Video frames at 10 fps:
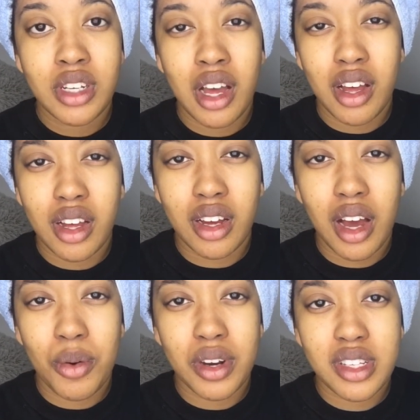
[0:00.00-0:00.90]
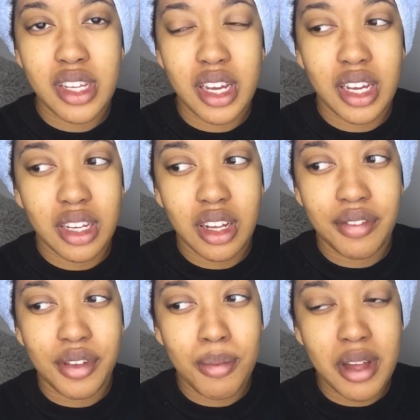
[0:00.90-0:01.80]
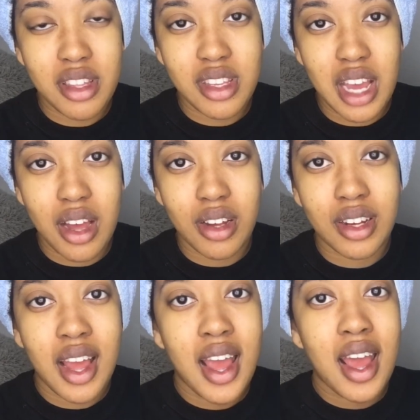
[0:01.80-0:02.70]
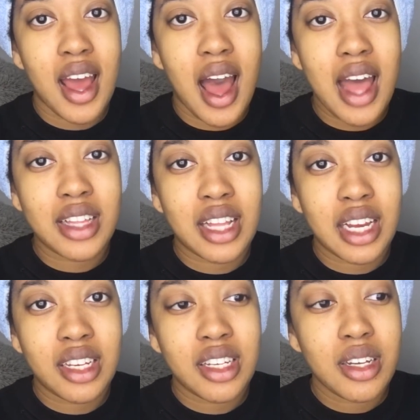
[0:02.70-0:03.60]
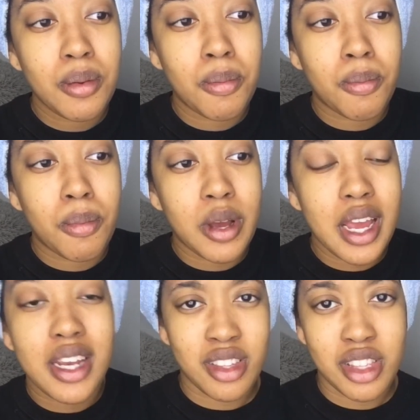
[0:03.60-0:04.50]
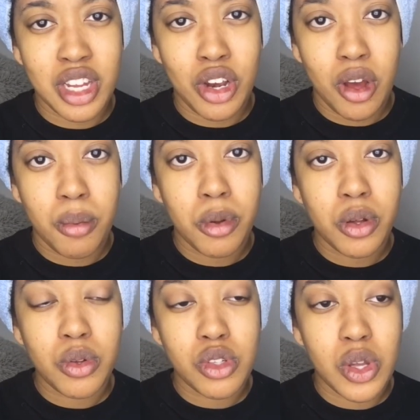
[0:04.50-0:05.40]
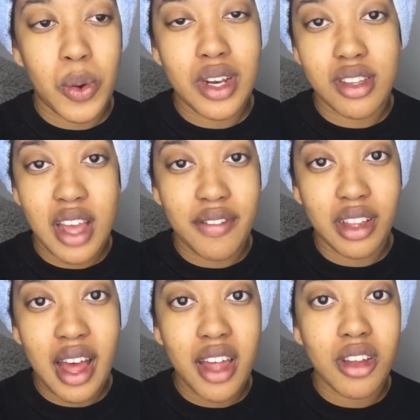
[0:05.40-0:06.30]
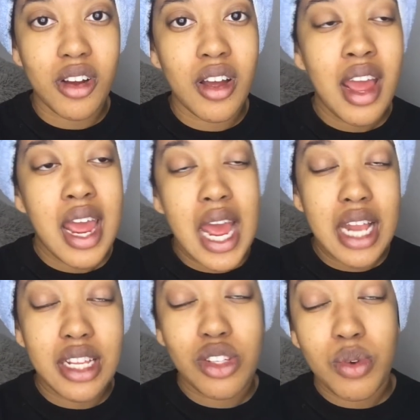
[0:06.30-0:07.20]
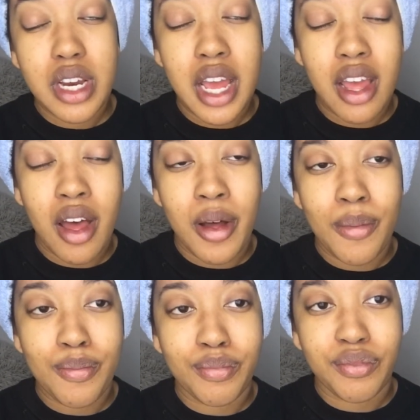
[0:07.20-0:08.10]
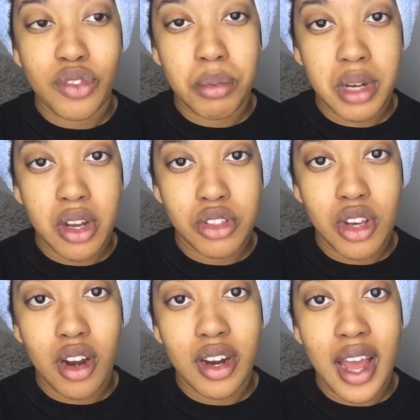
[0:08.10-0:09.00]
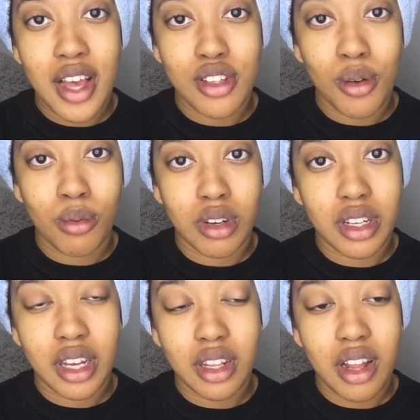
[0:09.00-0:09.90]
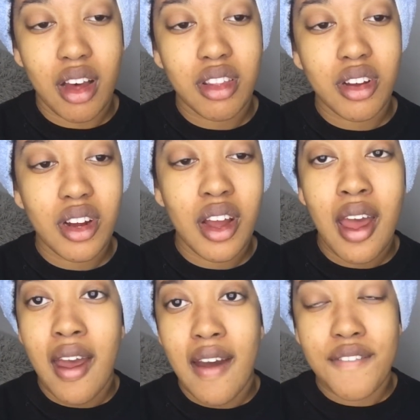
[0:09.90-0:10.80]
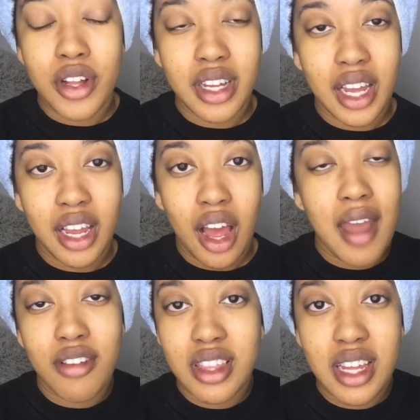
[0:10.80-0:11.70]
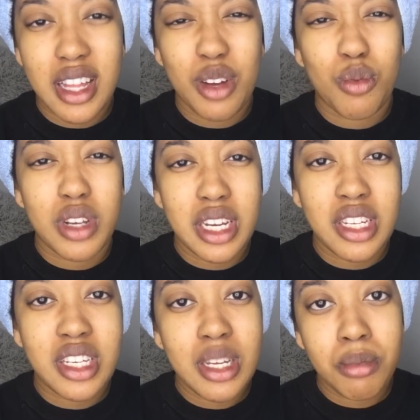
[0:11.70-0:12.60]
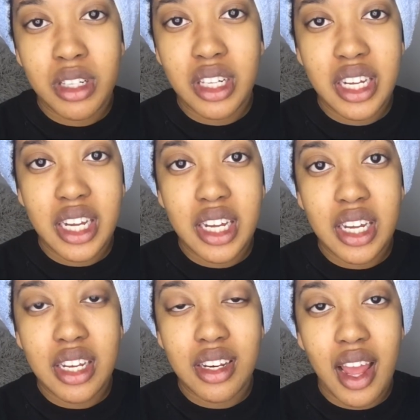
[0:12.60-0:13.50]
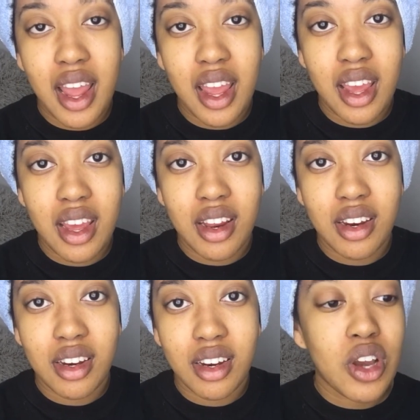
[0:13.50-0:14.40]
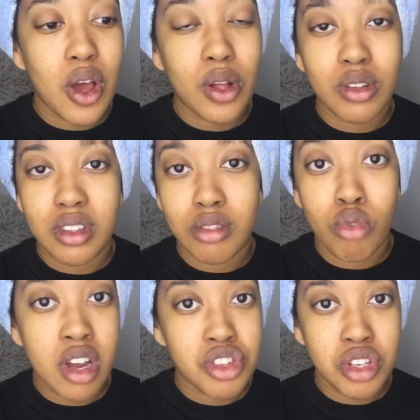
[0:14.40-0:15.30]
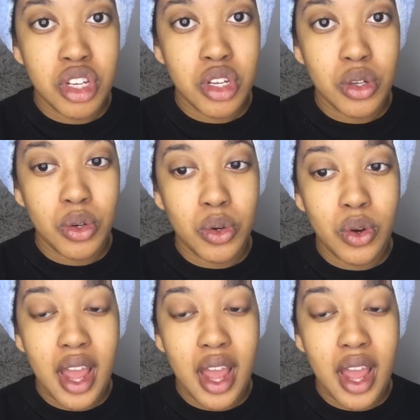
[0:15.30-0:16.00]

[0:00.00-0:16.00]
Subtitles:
I want to say a few months now. I liked it, but it's the no poo, so it doesn't have a lather. And this one from Carol's Daughter has a really good lather. I felt like I got everything like really deep cleaned and no residue,